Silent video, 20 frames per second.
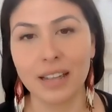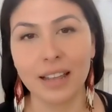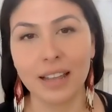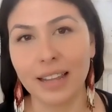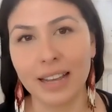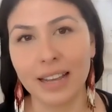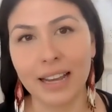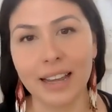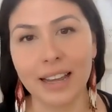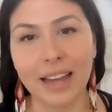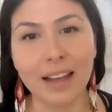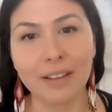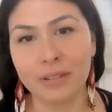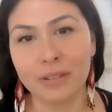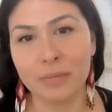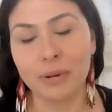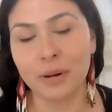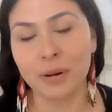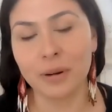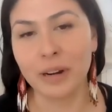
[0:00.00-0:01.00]
like every
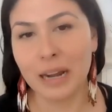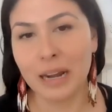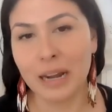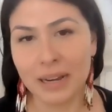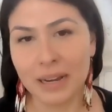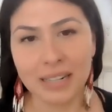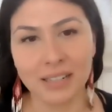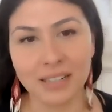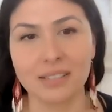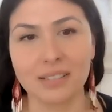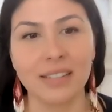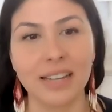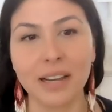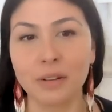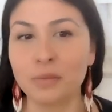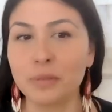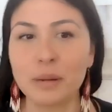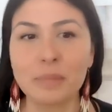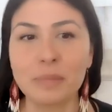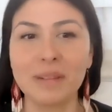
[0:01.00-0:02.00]
program, I just like
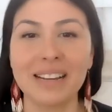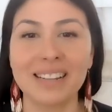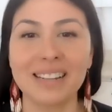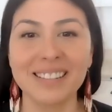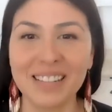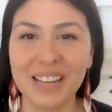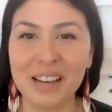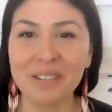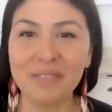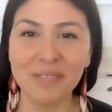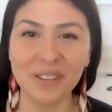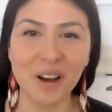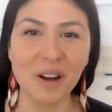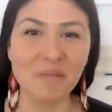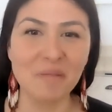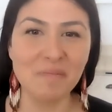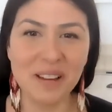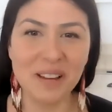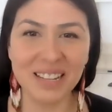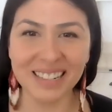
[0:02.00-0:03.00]
rip myself
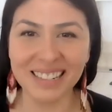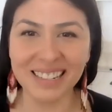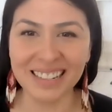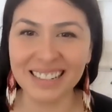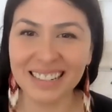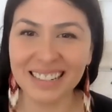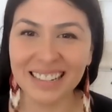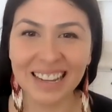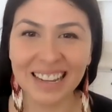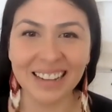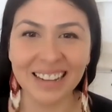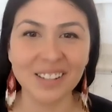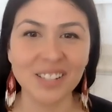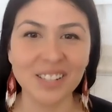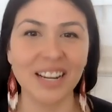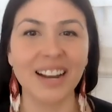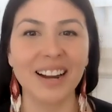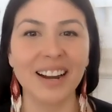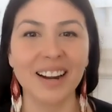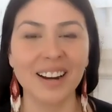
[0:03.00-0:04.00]
open and like
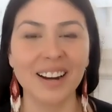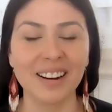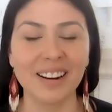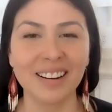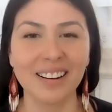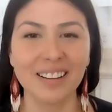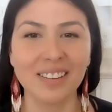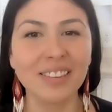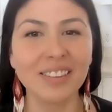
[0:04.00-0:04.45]
share